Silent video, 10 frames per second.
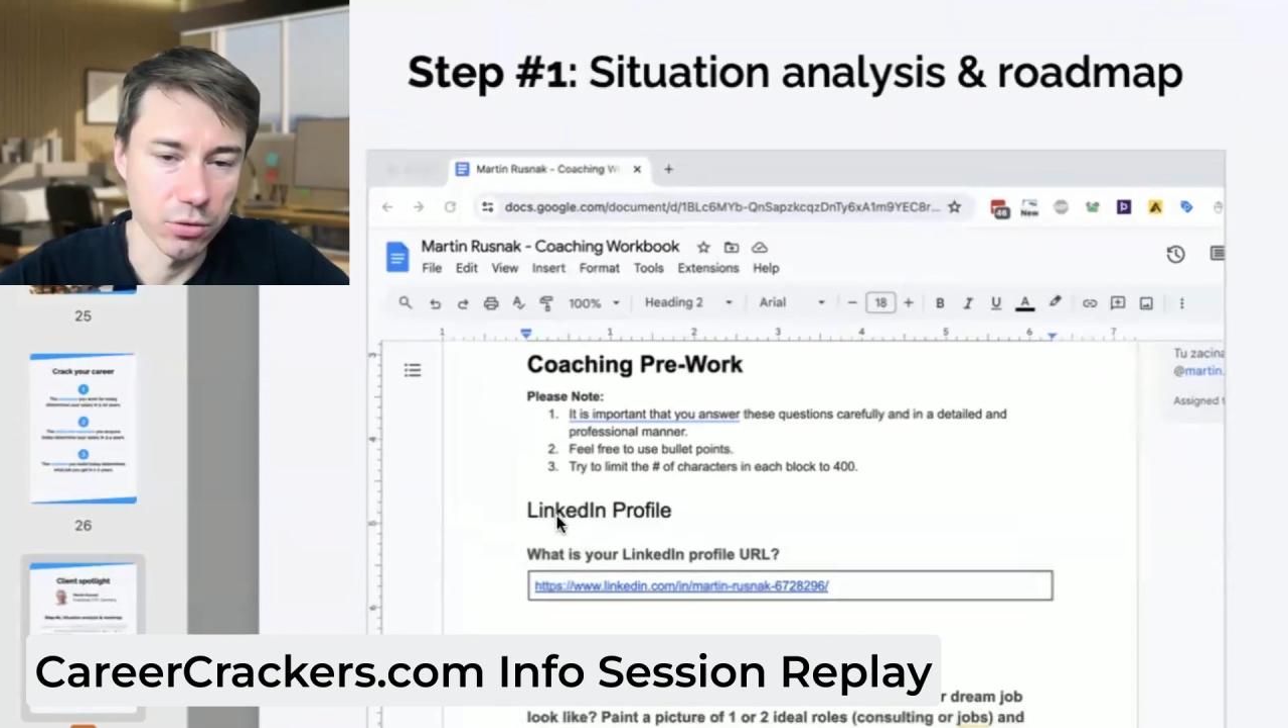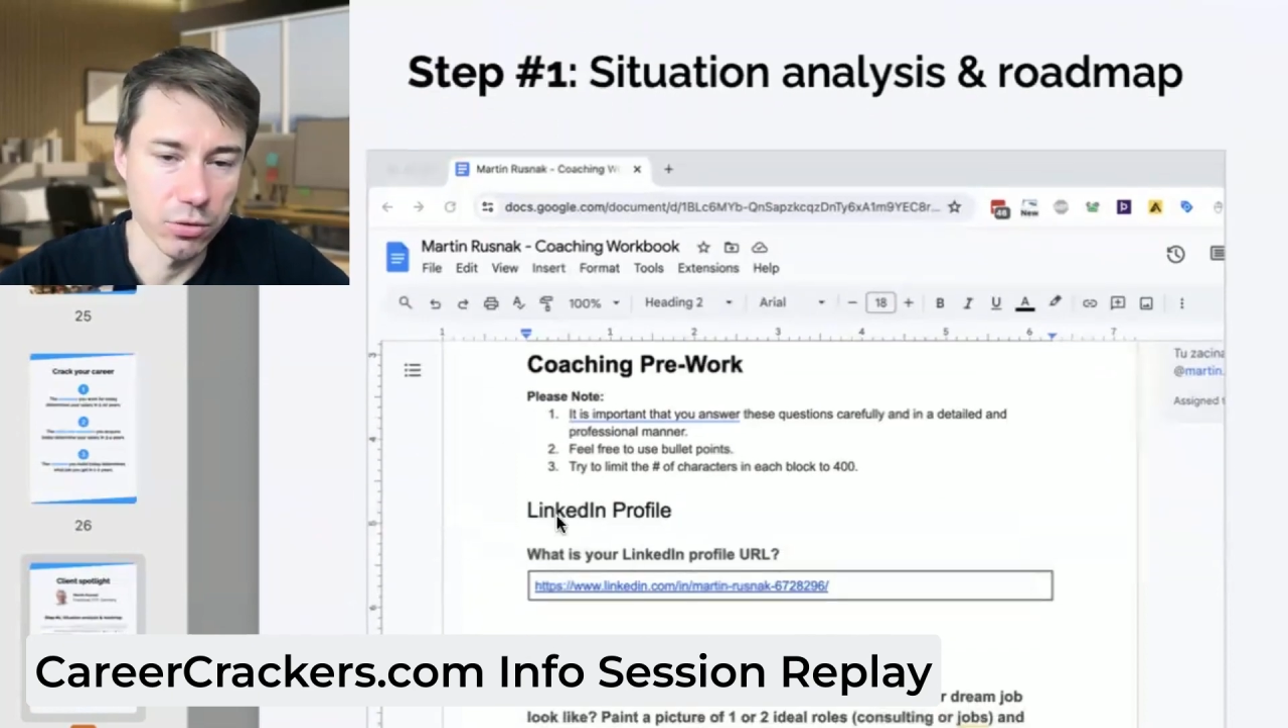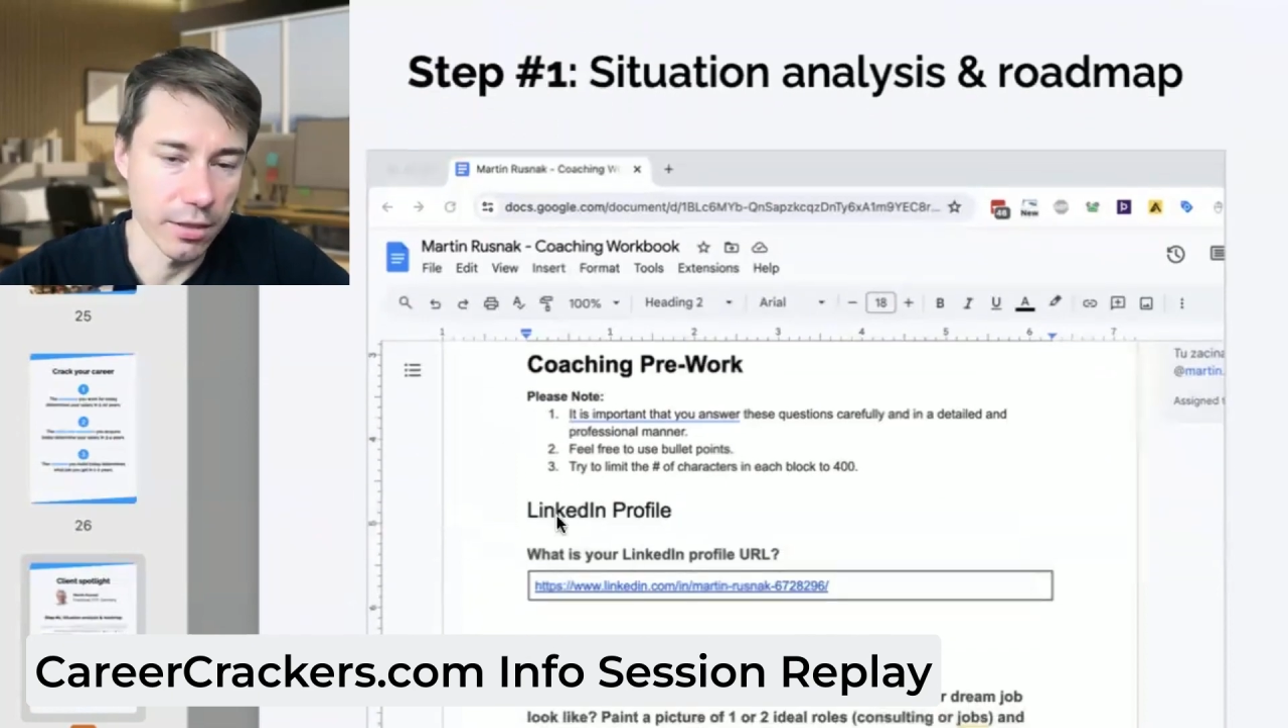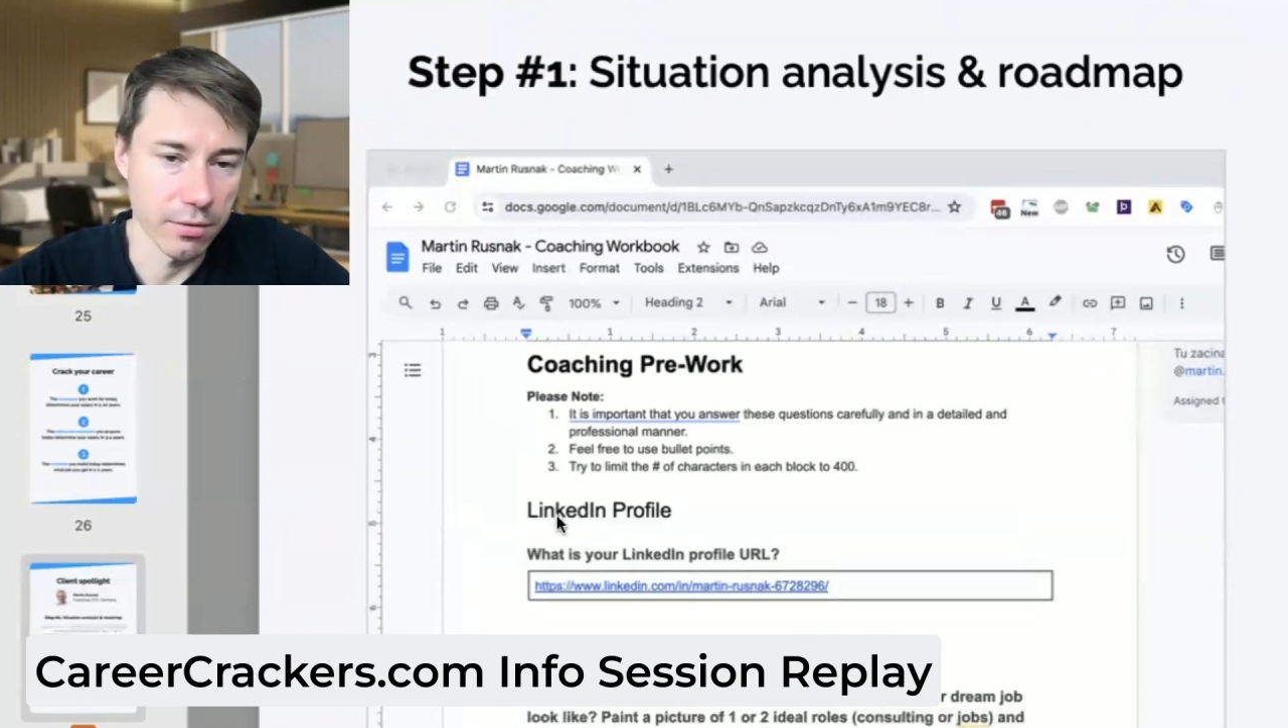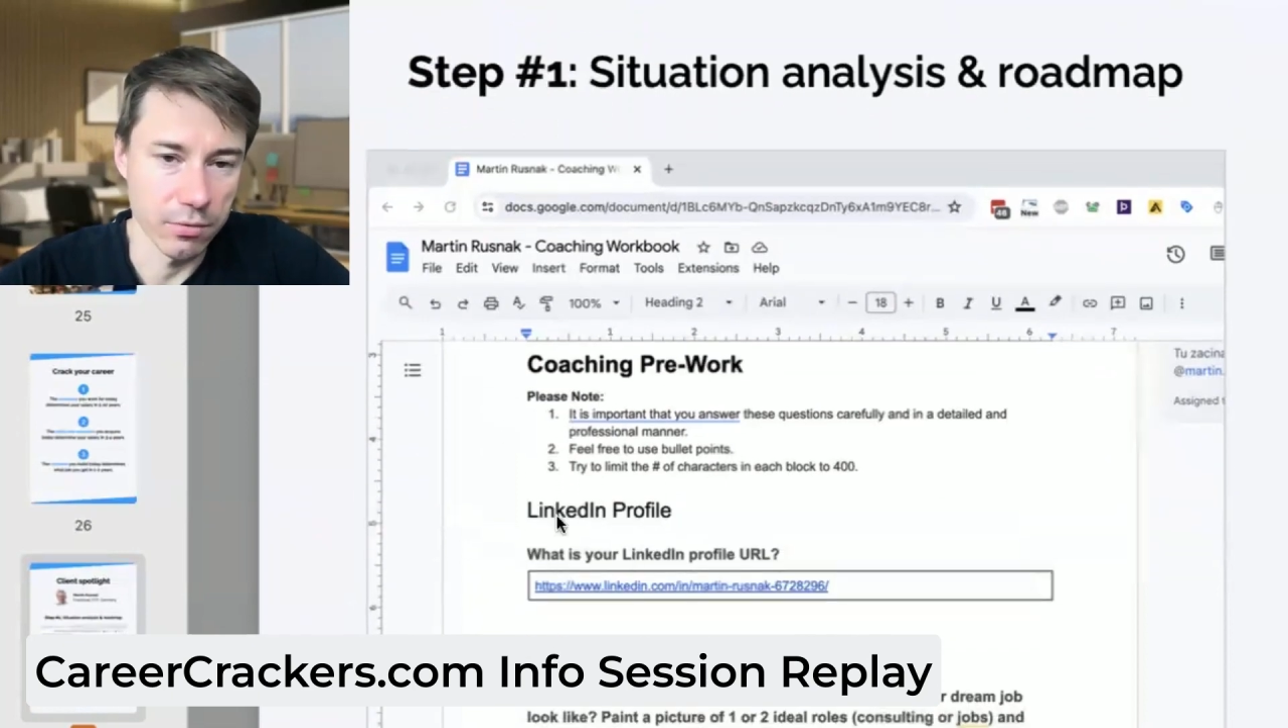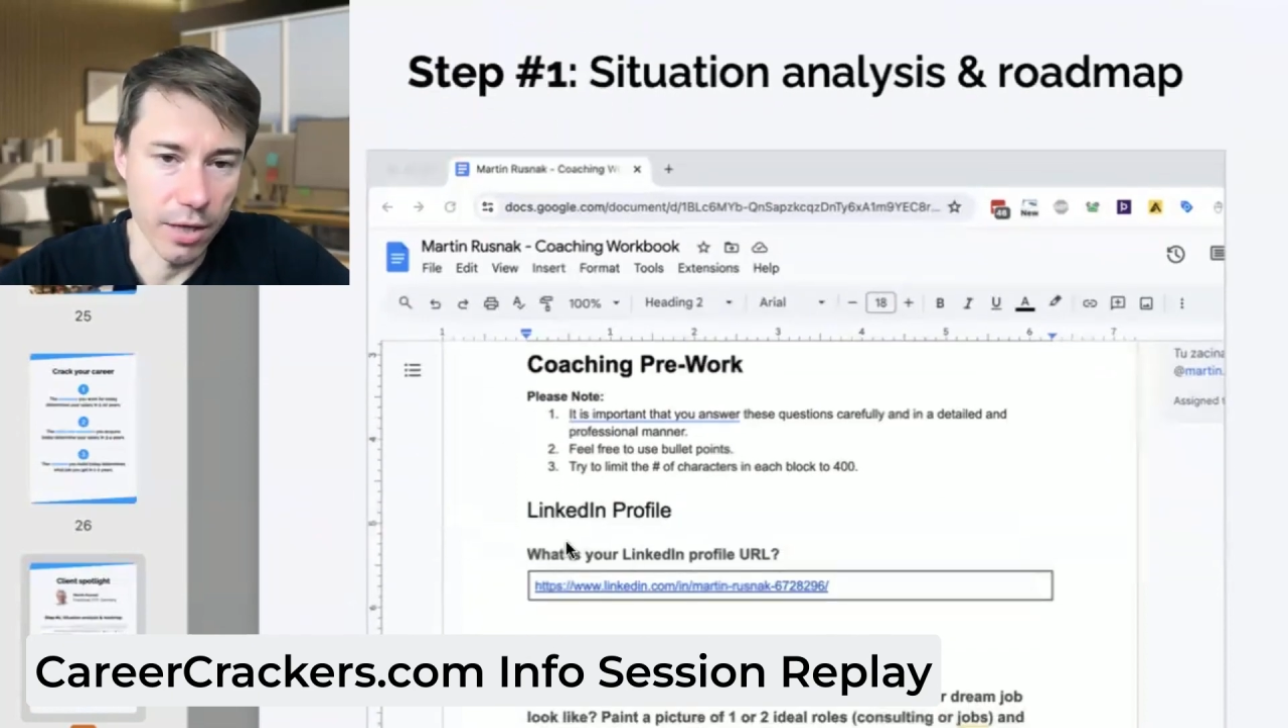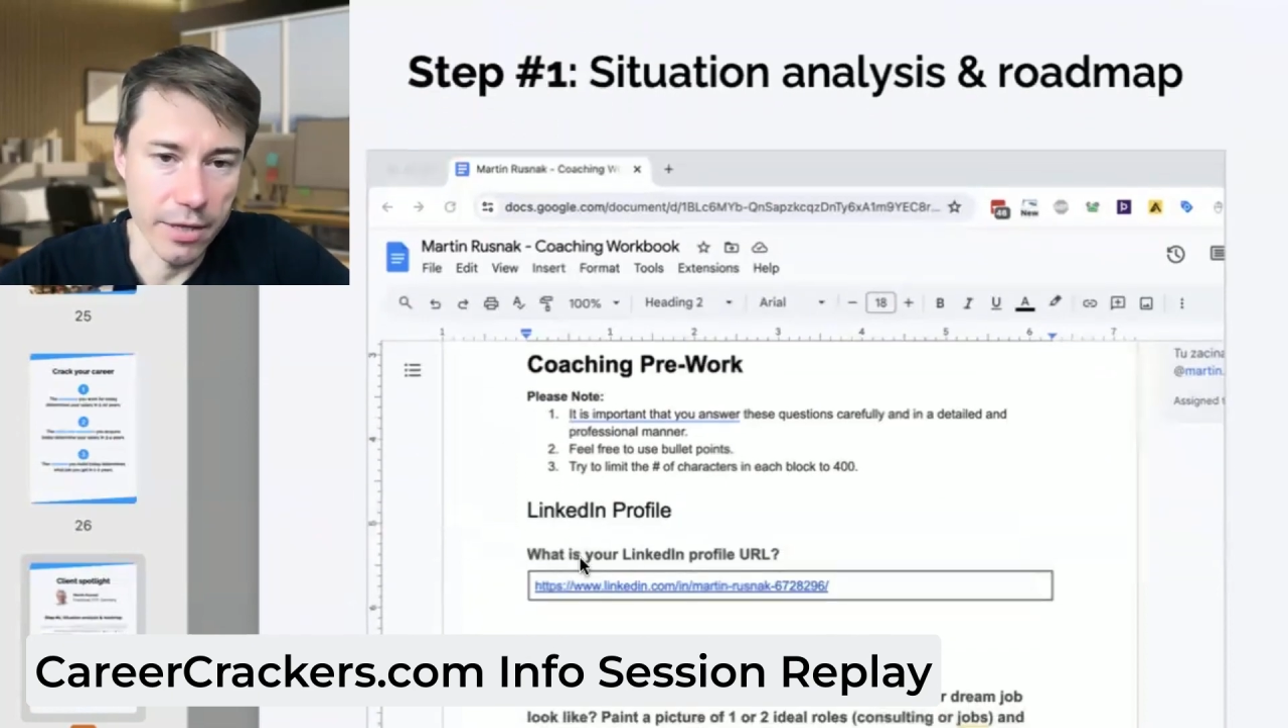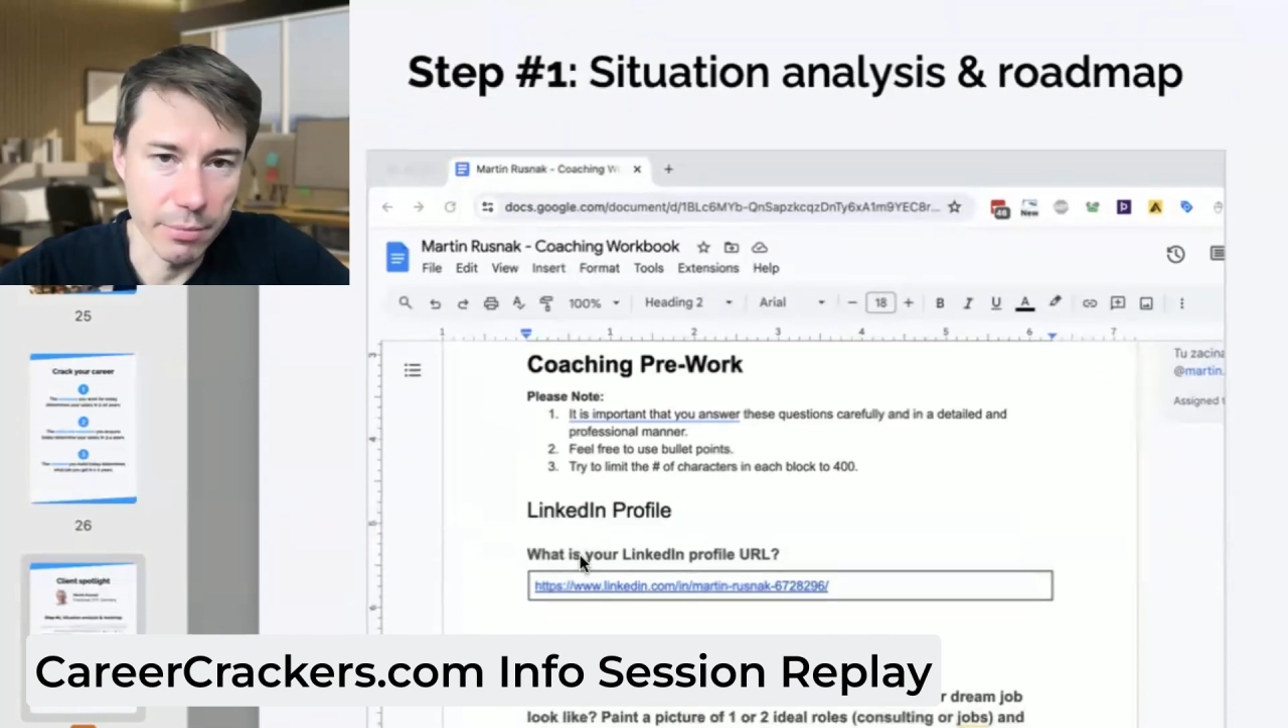At the